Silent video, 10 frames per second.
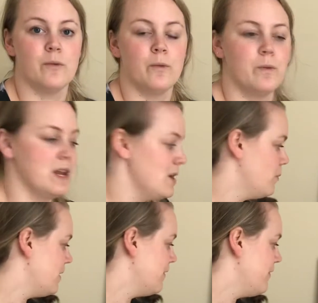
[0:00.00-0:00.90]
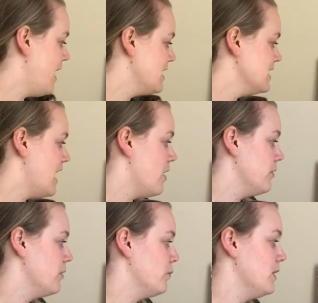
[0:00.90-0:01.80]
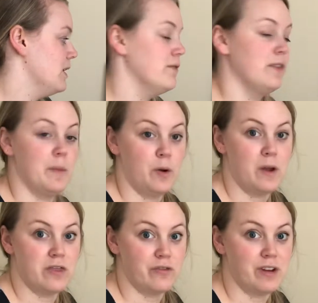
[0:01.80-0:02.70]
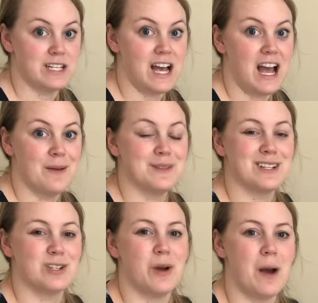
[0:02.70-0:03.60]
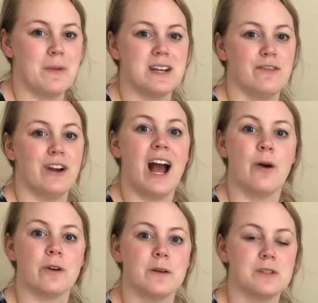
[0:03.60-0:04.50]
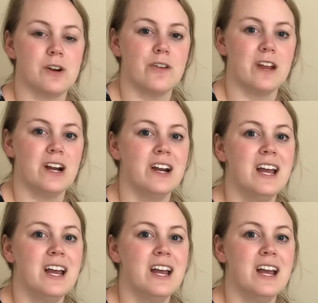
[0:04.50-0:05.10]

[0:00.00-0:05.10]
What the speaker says: We want to find out, we flip a coin 3 times, and so how many different outcomes are there?